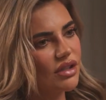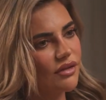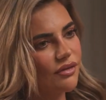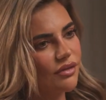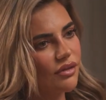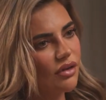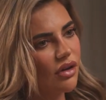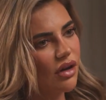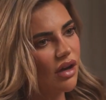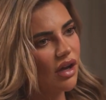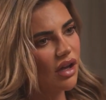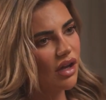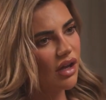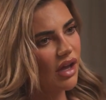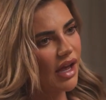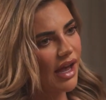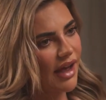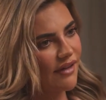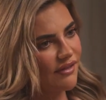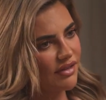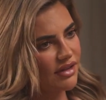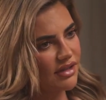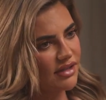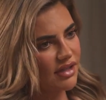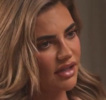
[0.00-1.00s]
If you're
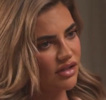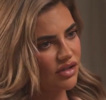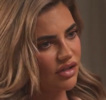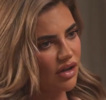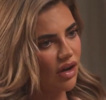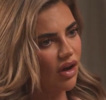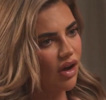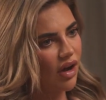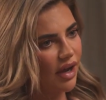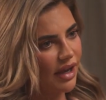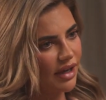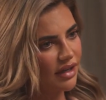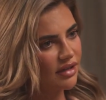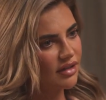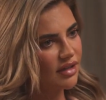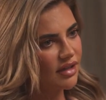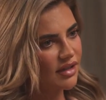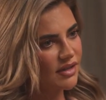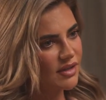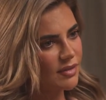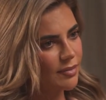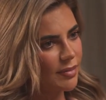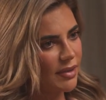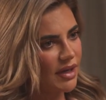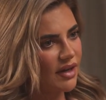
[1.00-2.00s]
having such a heightened
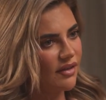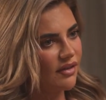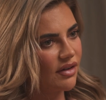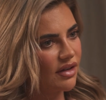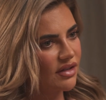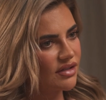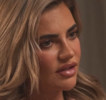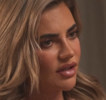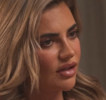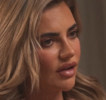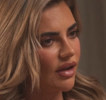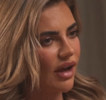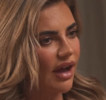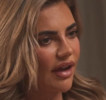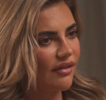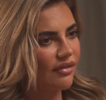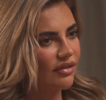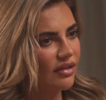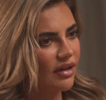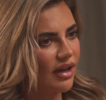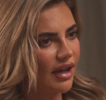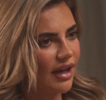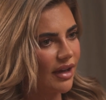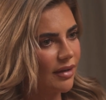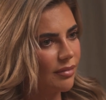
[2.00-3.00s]
experience that you
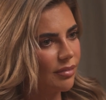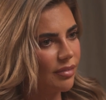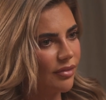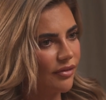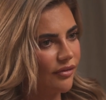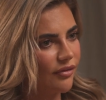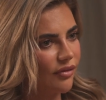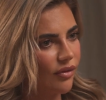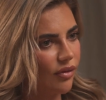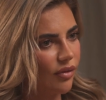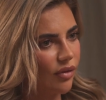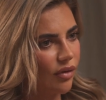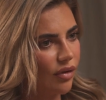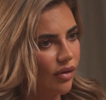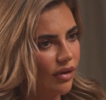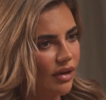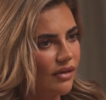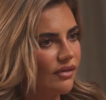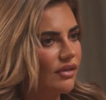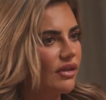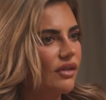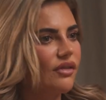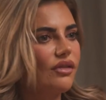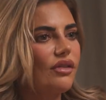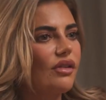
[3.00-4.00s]
haven't had before, or
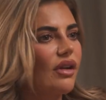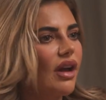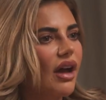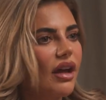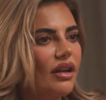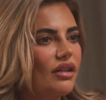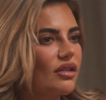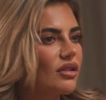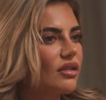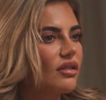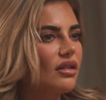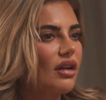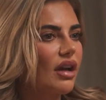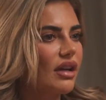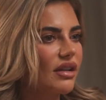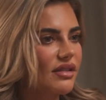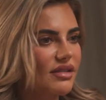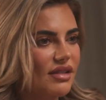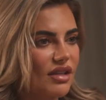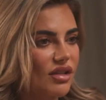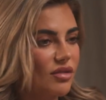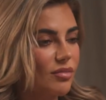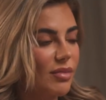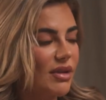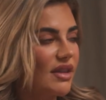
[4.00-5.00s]
even if you had, like you
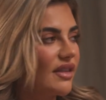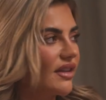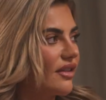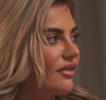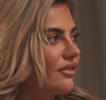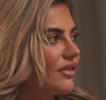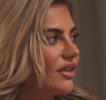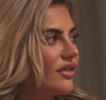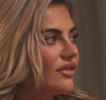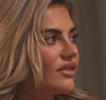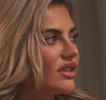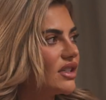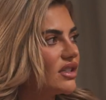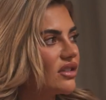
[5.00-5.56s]
said, you've been there 50